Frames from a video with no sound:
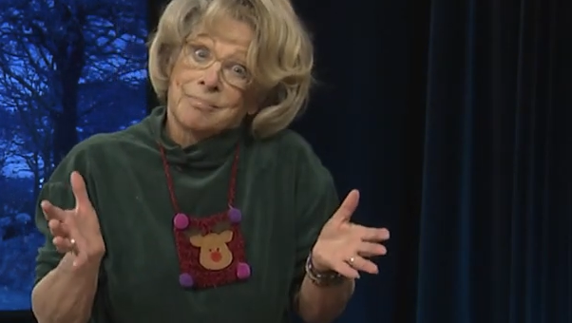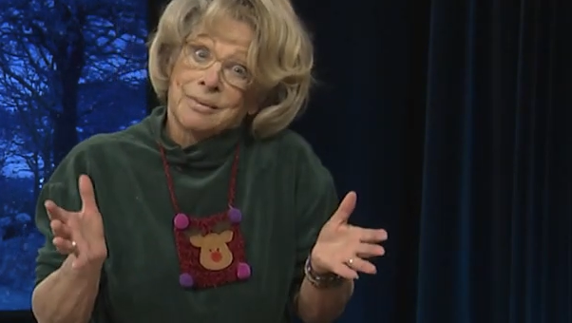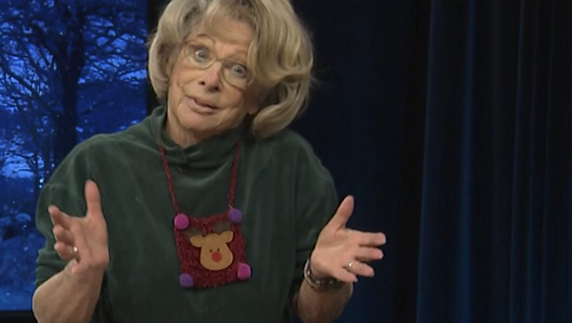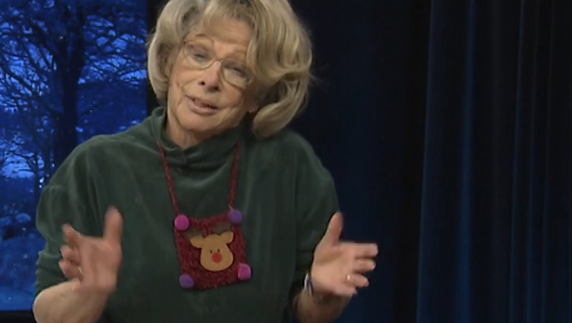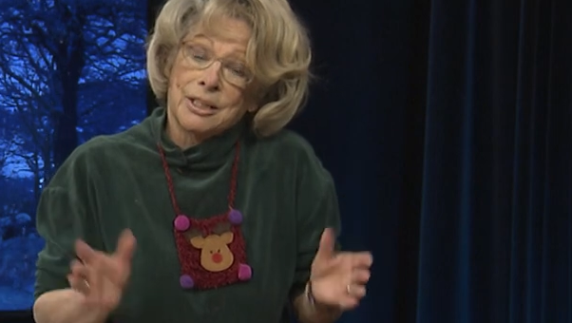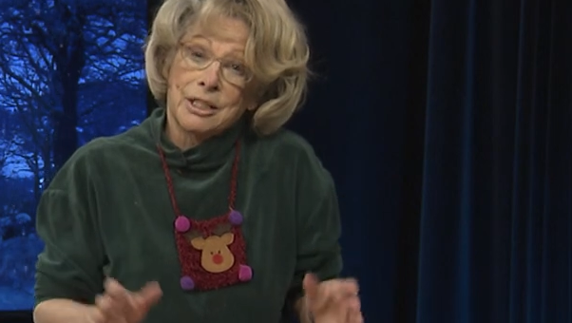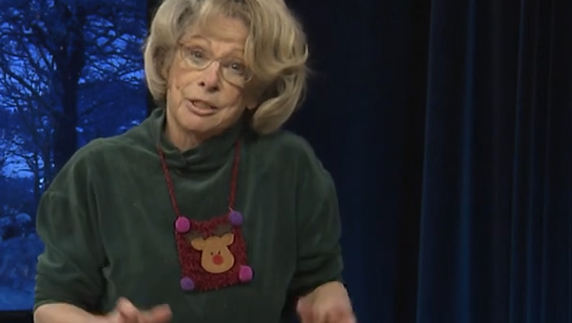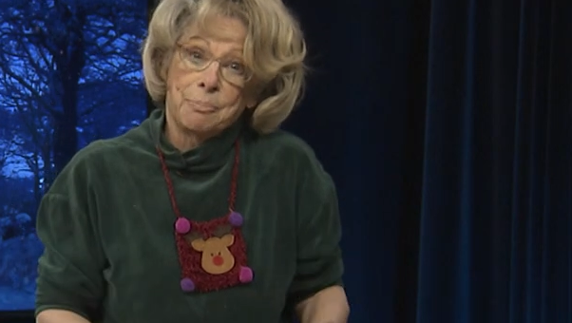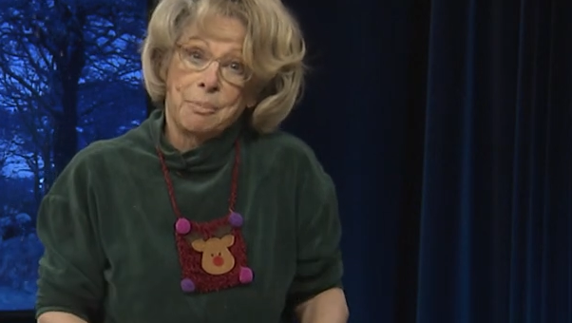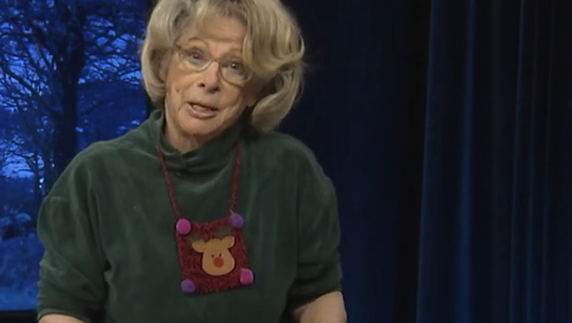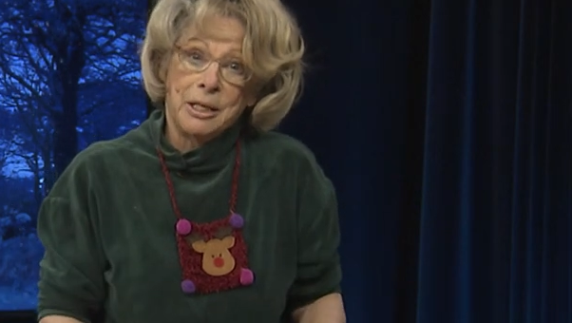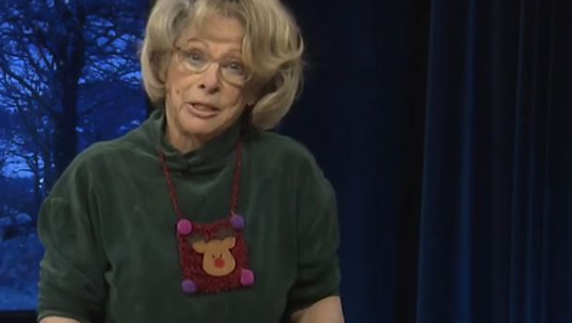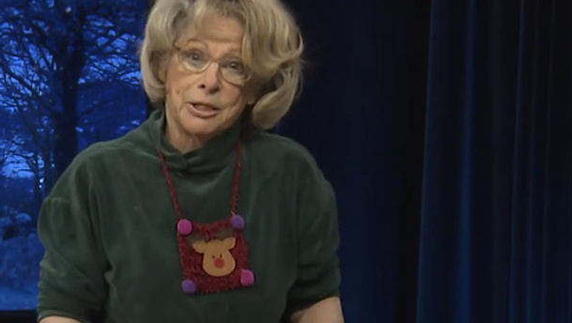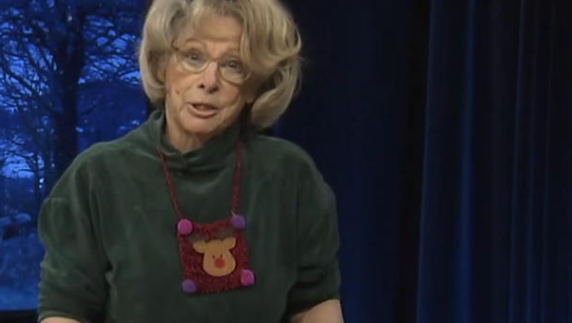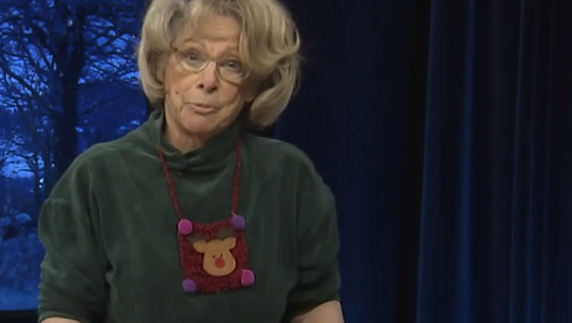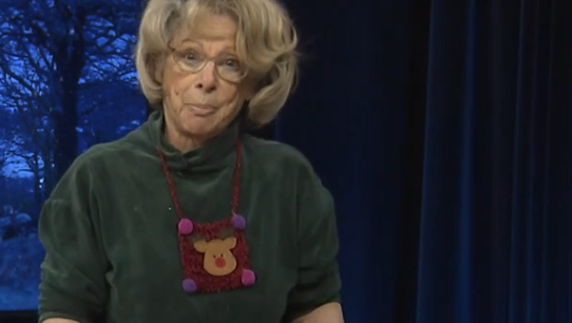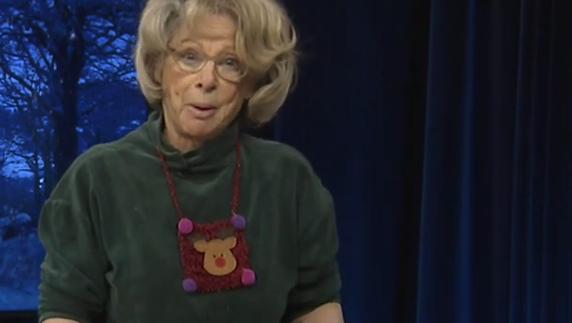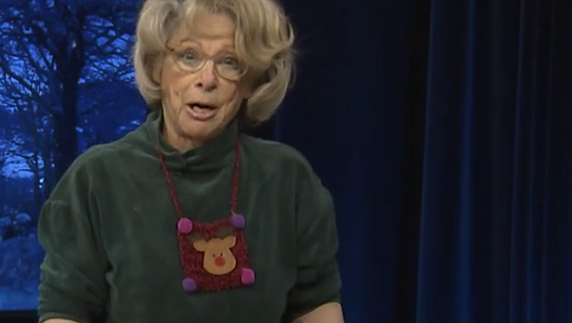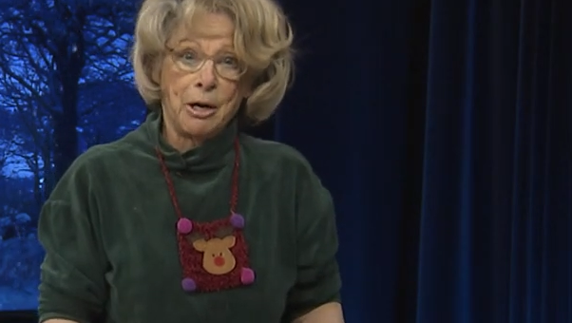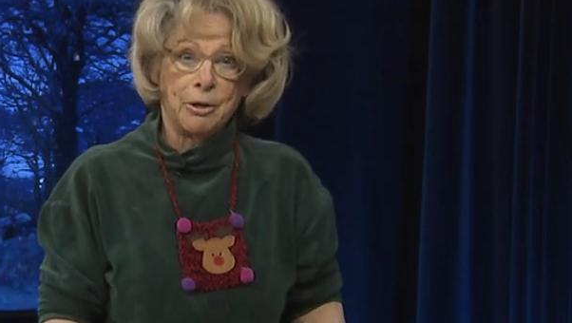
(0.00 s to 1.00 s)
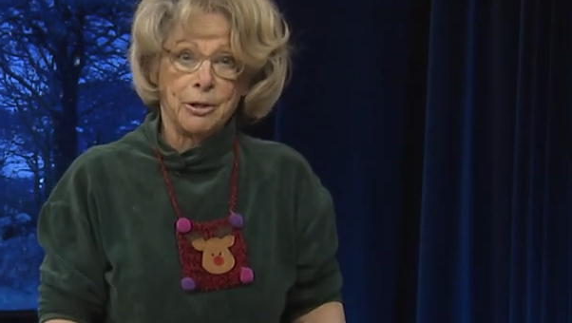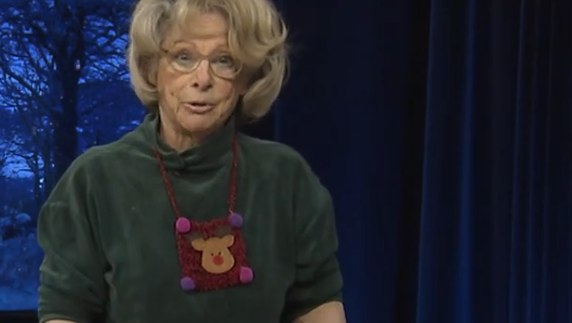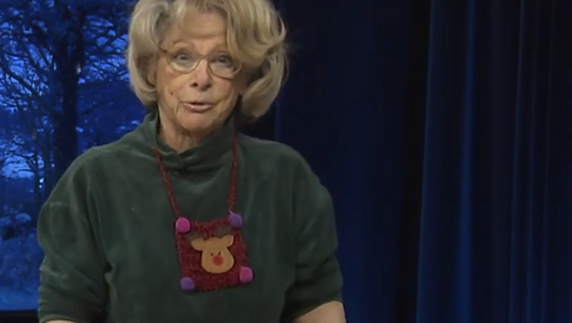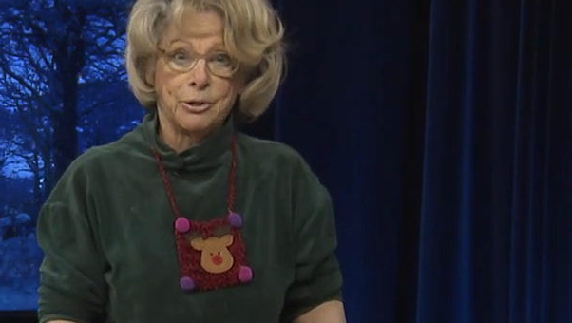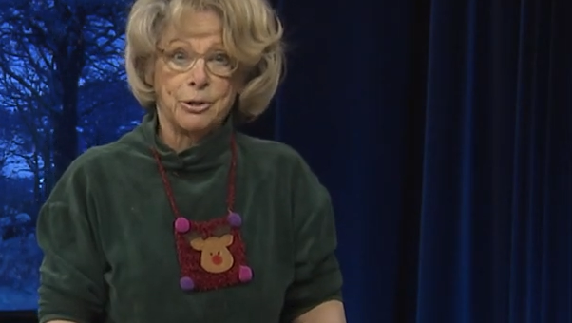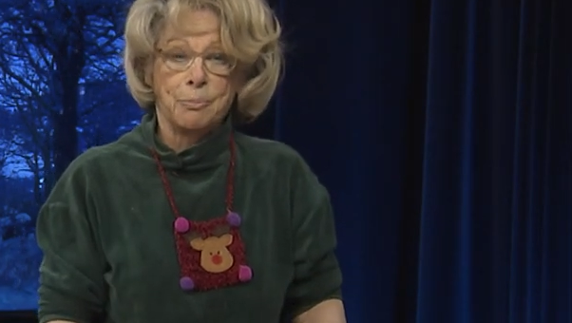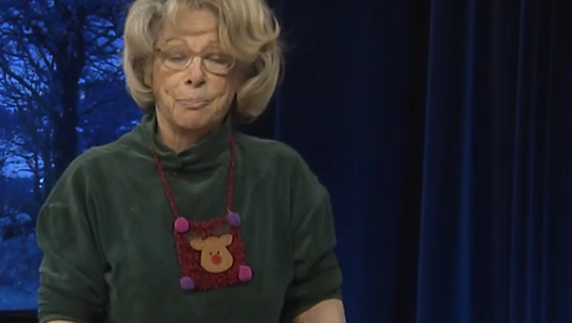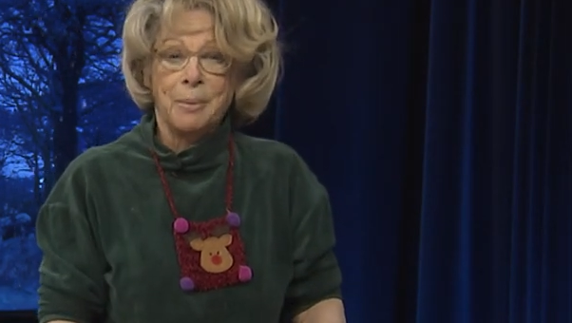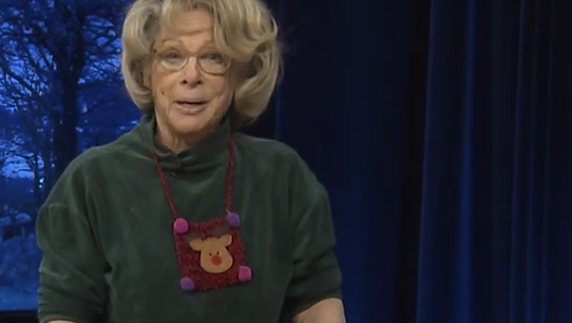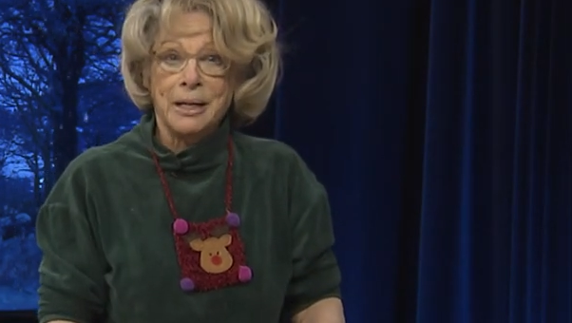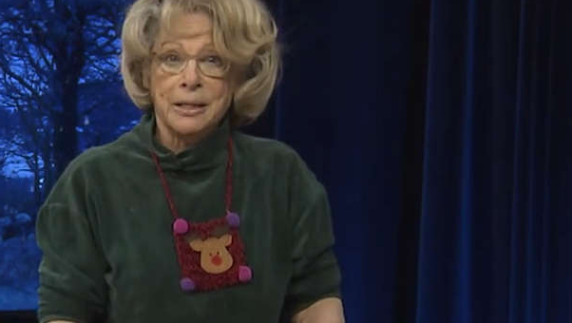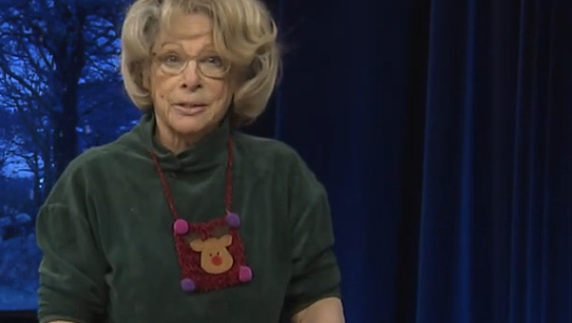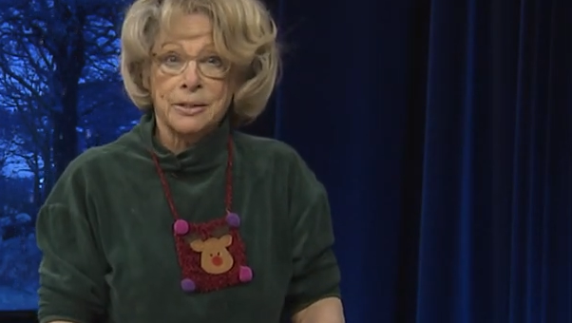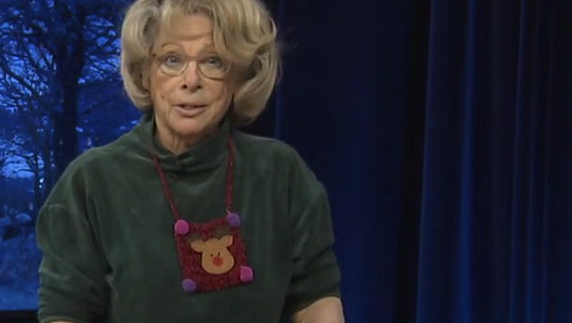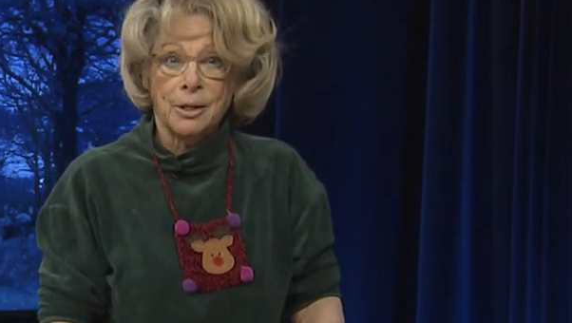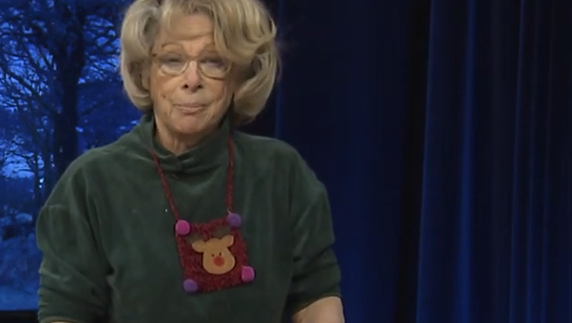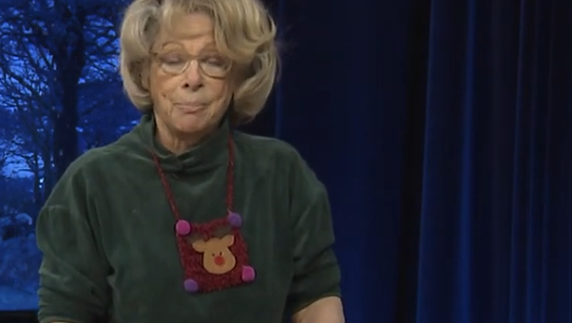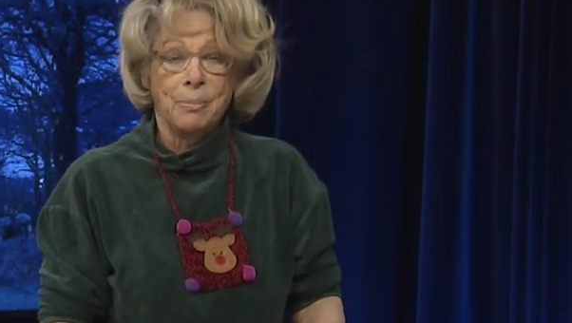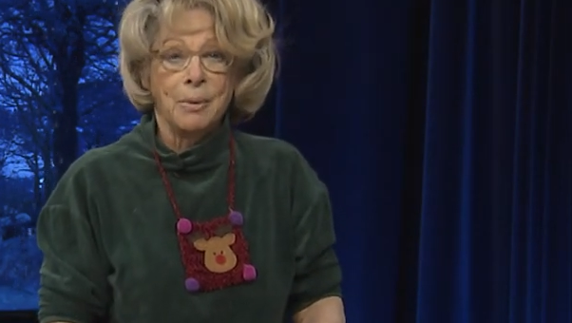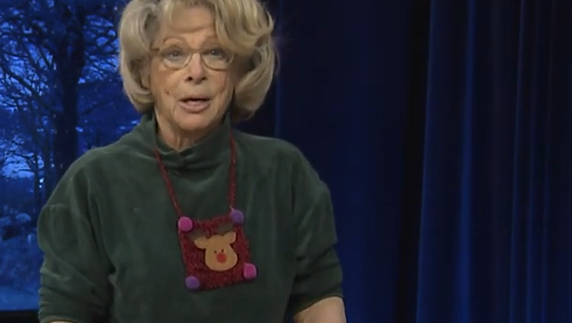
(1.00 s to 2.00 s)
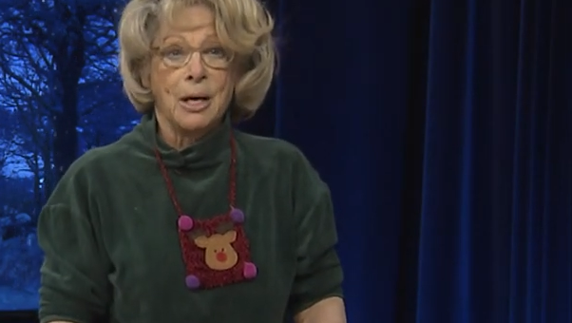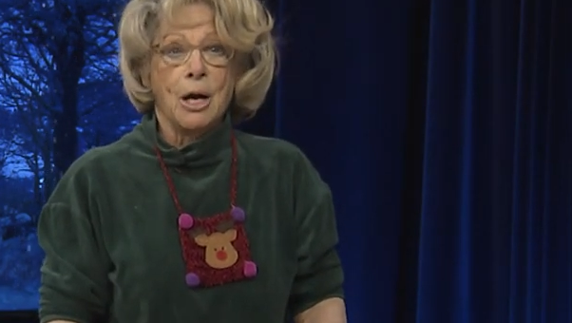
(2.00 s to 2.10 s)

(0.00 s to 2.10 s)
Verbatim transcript: this might inspire you to make some